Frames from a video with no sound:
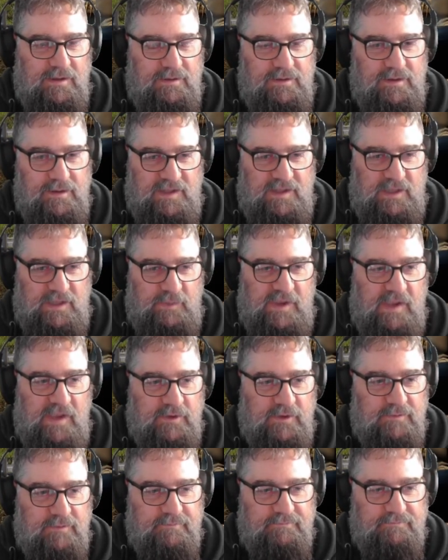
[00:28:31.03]
And there we
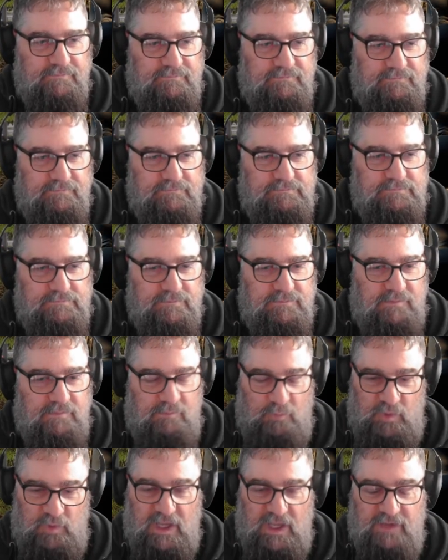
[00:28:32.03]
have it.
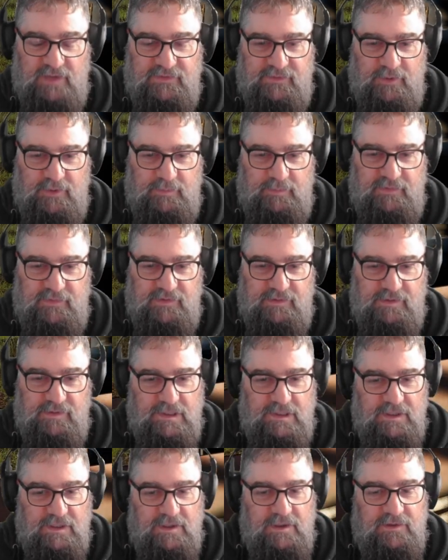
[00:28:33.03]
We are stopped.
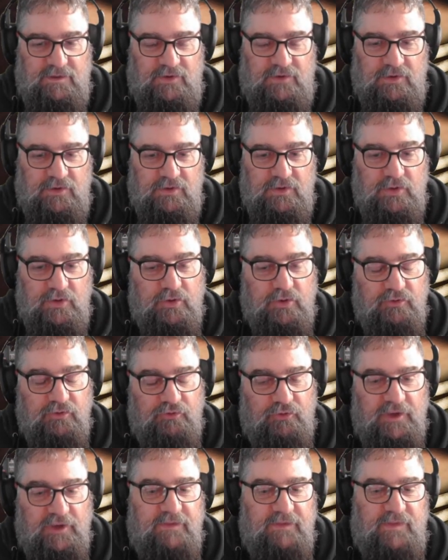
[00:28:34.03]
So you can
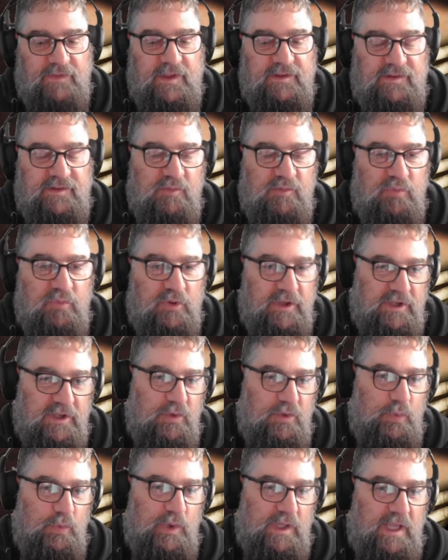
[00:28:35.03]
treat it that simply and
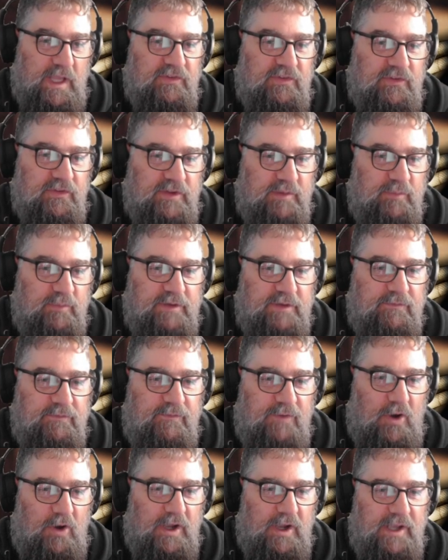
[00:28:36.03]
you will actually be
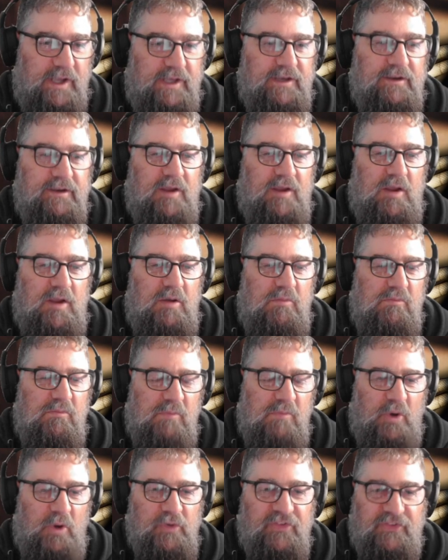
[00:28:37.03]
fine
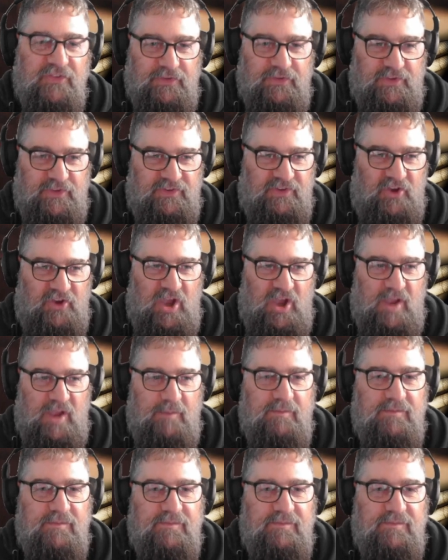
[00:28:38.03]
most of the time.